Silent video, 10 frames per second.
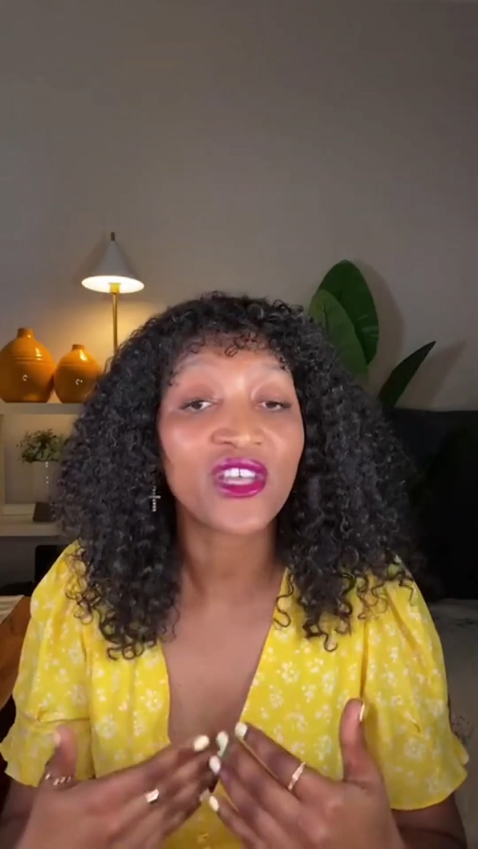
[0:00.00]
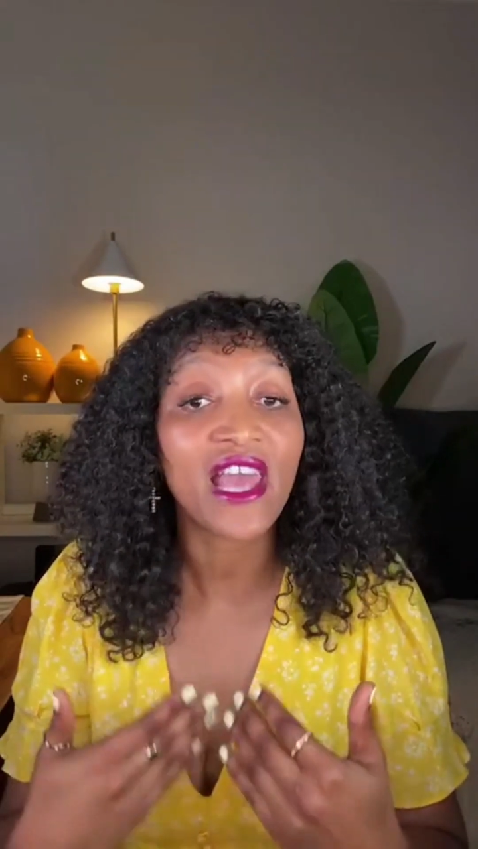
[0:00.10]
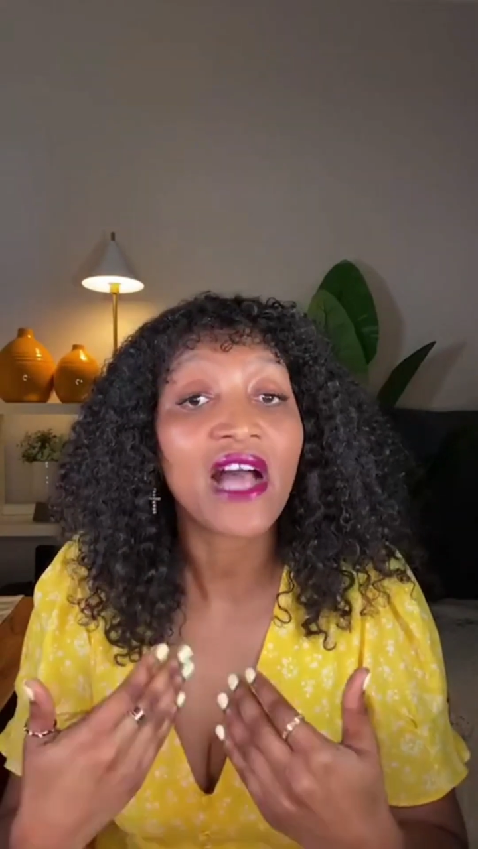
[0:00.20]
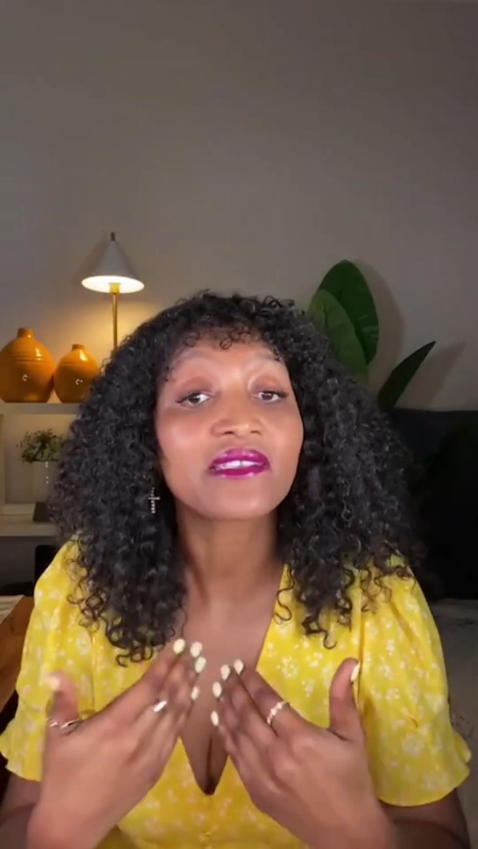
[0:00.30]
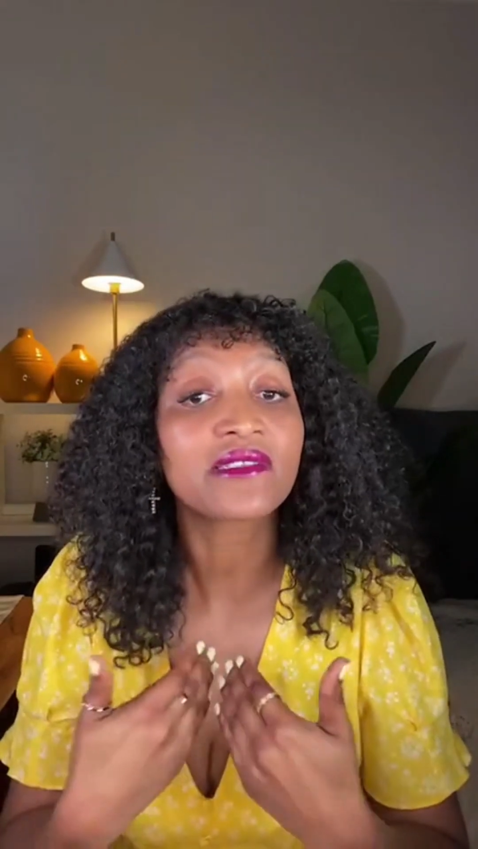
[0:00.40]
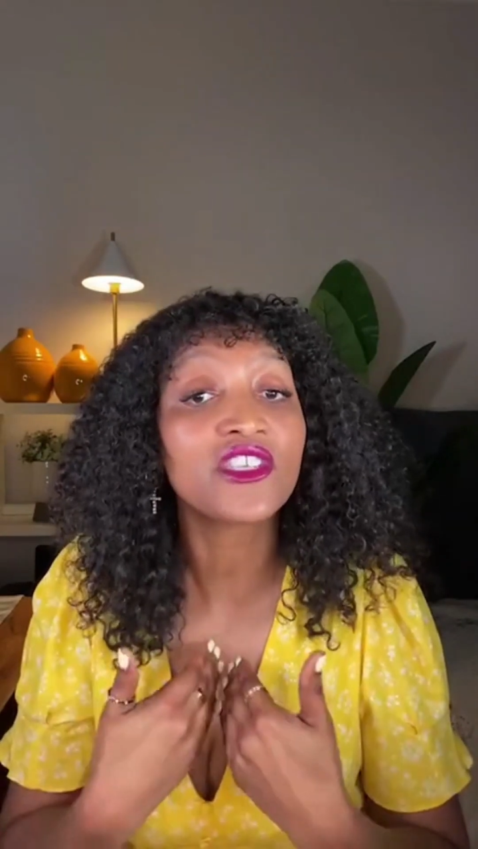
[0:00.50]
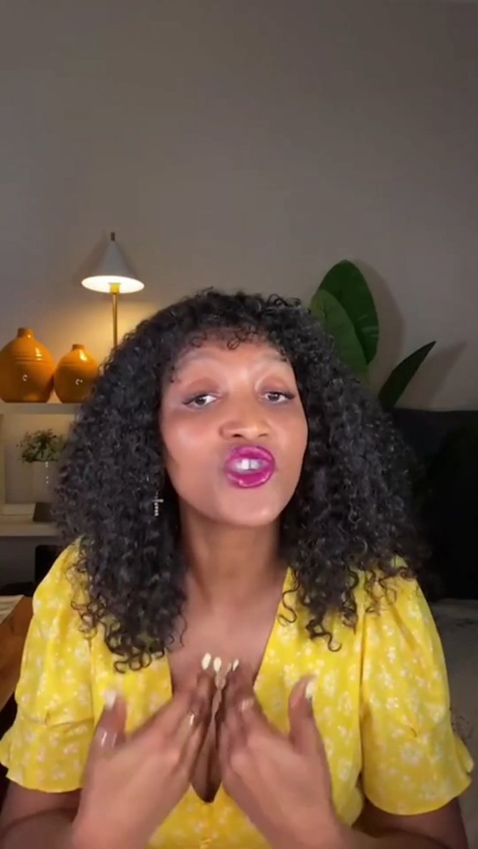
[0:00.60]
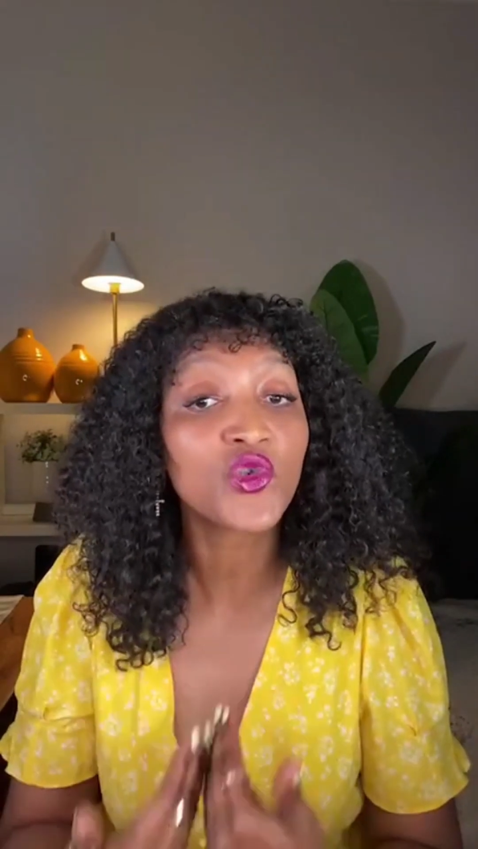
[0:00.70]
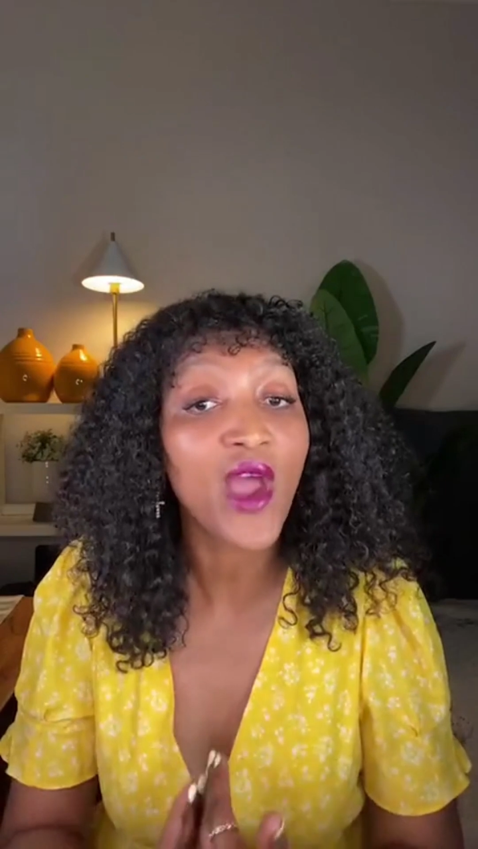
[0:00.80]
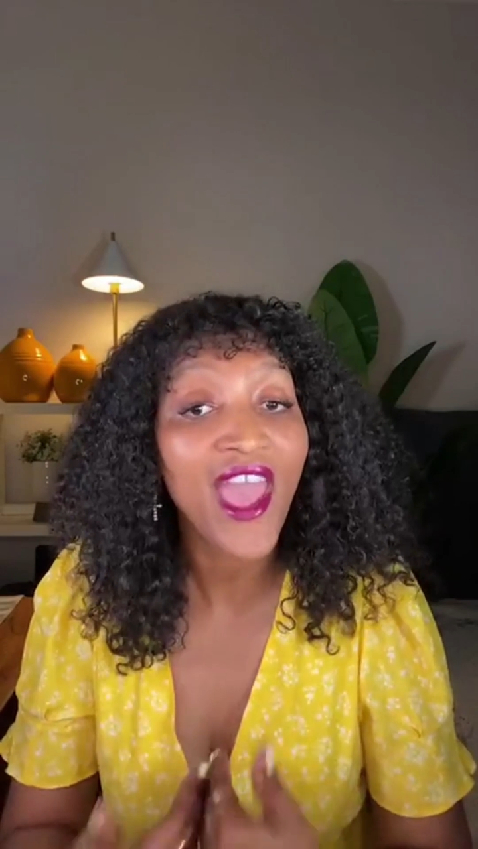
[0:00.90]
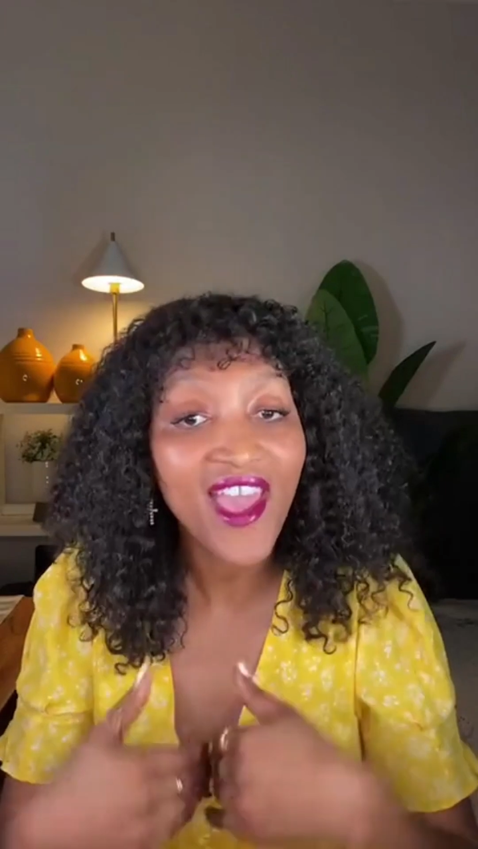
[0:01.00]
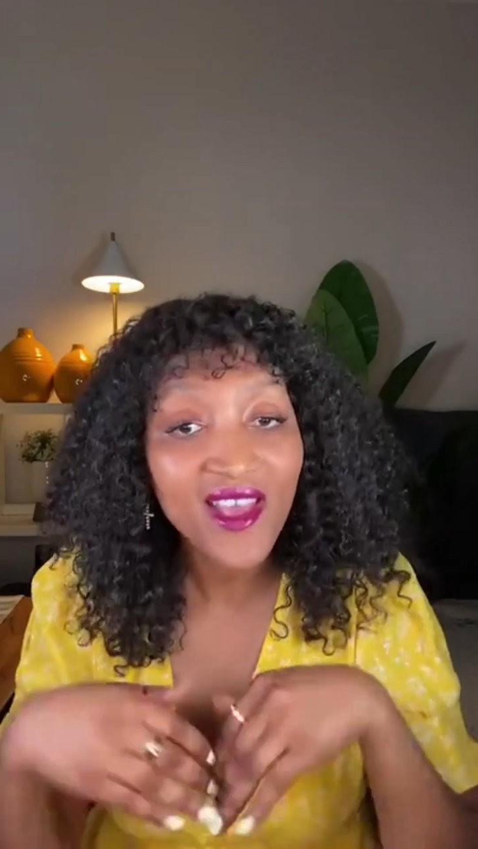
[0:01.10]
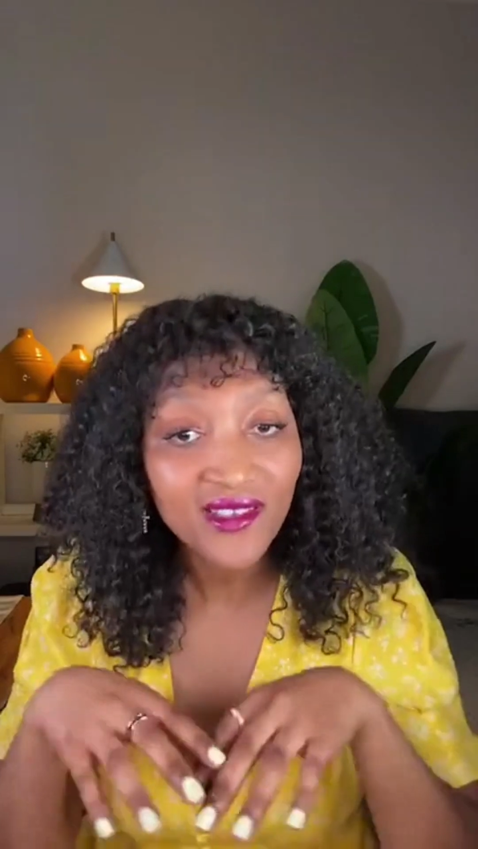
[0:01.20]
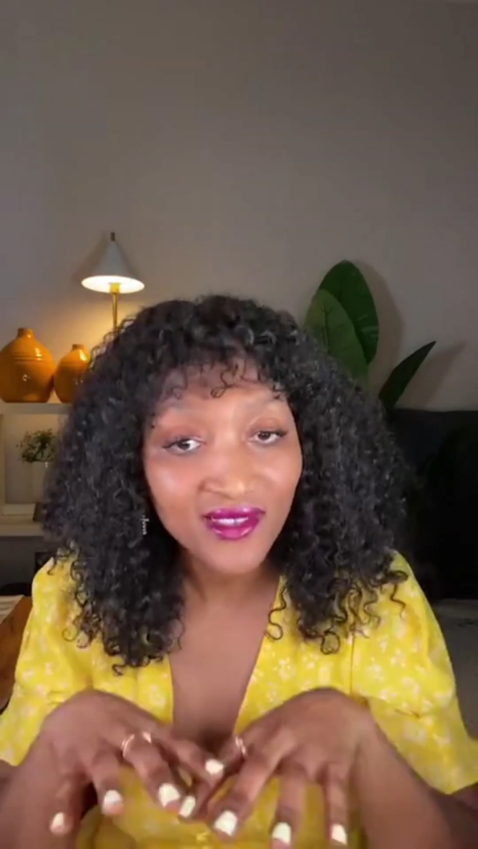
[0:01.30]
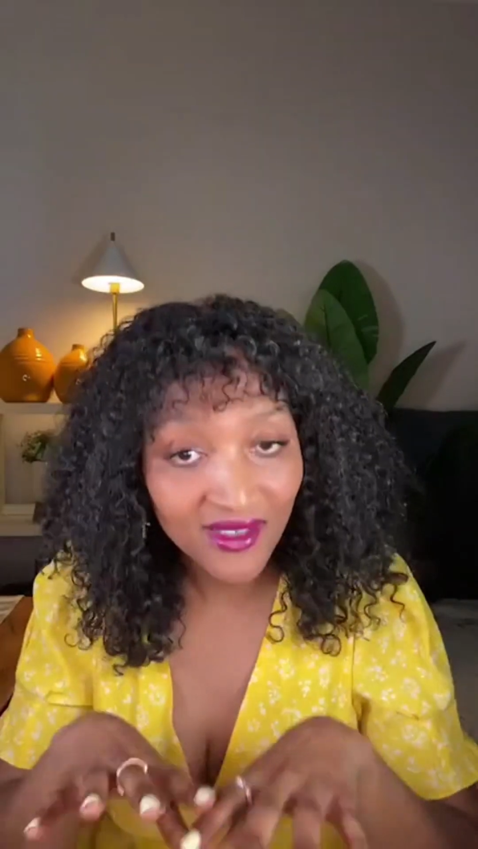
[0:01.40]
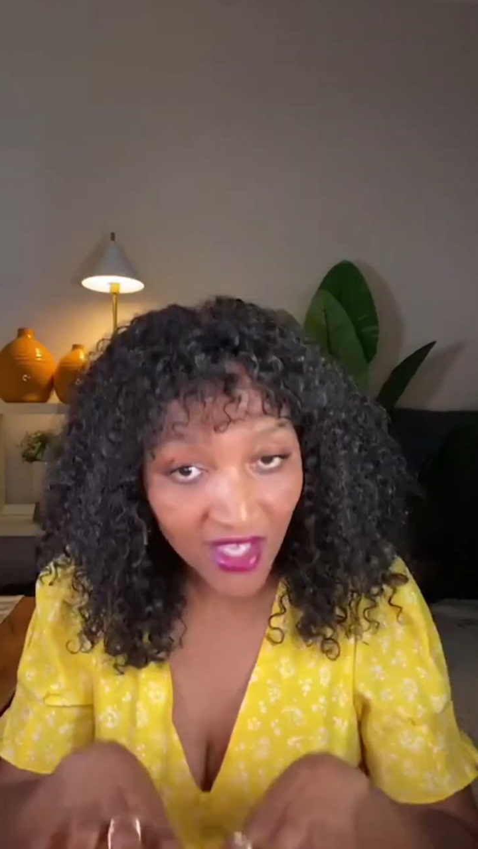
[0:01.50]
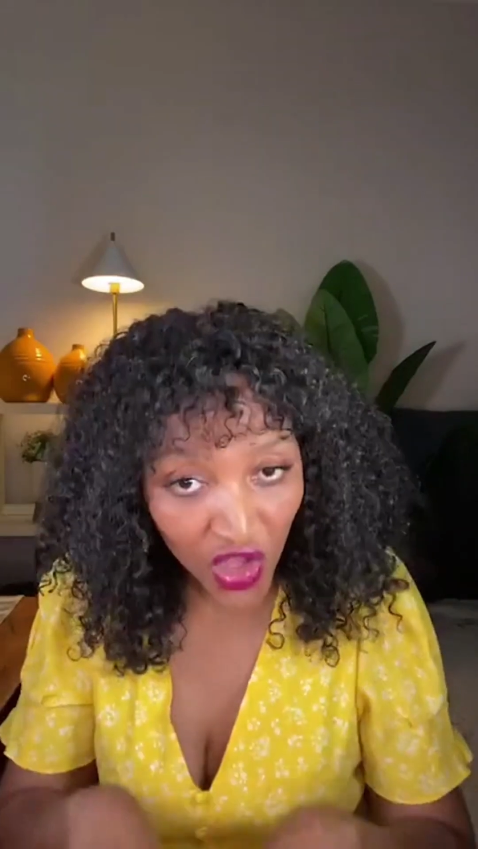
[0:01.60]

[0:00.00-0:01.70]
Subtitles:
to assist you as